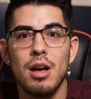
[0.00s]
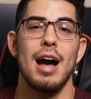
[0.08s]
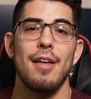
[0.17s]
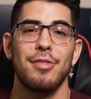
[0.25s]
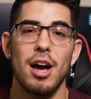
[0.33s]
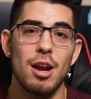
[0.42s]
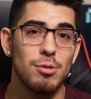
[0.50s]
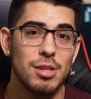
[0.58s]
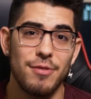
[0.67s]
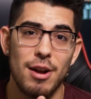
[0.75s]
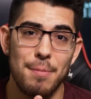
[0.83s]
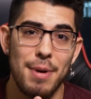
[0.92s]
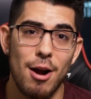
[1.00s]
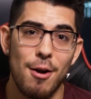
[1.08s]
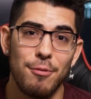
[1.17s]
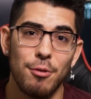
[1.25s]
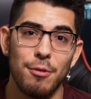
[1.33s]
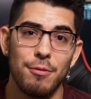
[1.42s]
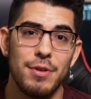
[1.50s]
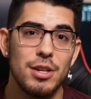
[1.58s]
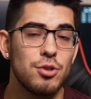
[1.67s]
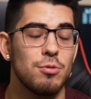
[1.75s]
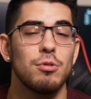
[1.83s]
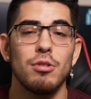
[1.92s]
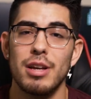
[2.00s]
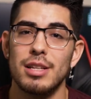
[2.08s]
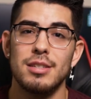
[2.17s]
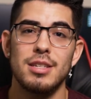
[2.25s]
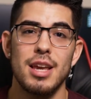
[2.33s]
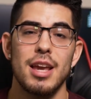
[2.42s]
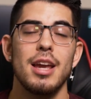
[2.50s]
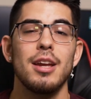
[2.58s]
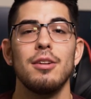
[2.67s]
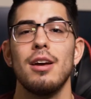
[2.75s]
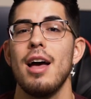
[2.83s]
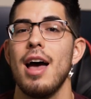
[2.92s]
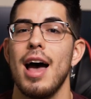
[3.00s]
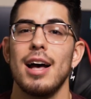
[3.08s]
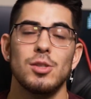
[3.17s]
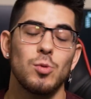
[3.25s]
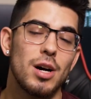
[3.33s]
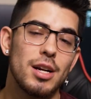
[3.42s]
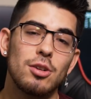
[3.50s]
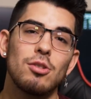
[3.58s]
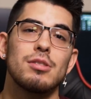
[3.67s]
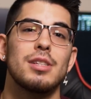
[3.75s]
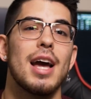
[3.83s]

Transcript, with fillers: I thought it was a very powerful visual and scene as Wanda goes